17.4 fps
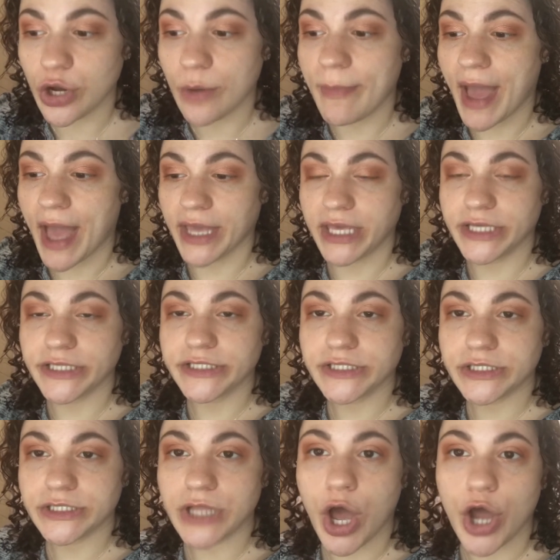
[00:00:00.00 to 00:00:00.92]
go back
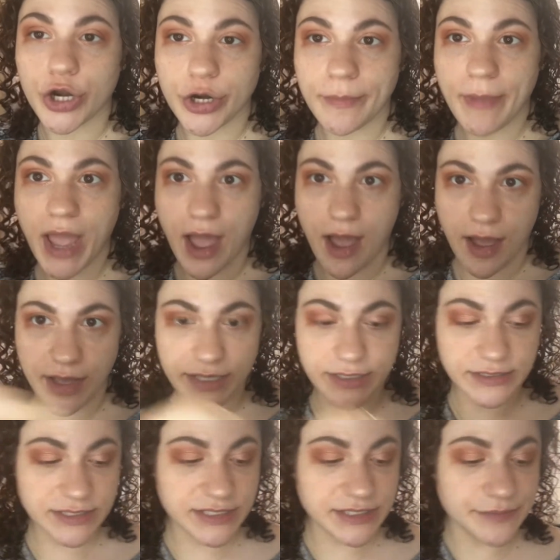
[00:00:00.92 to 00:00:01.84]
in under my eyes